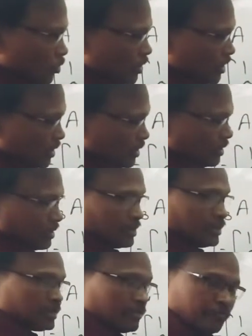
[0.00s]
only,
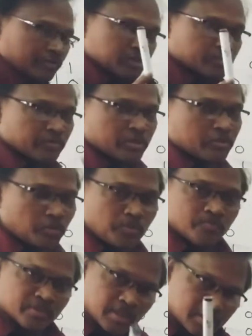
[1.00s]
in the first
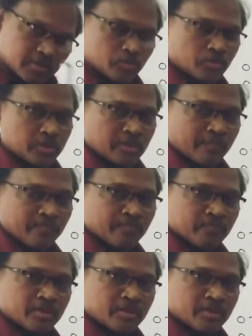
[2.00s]
video I told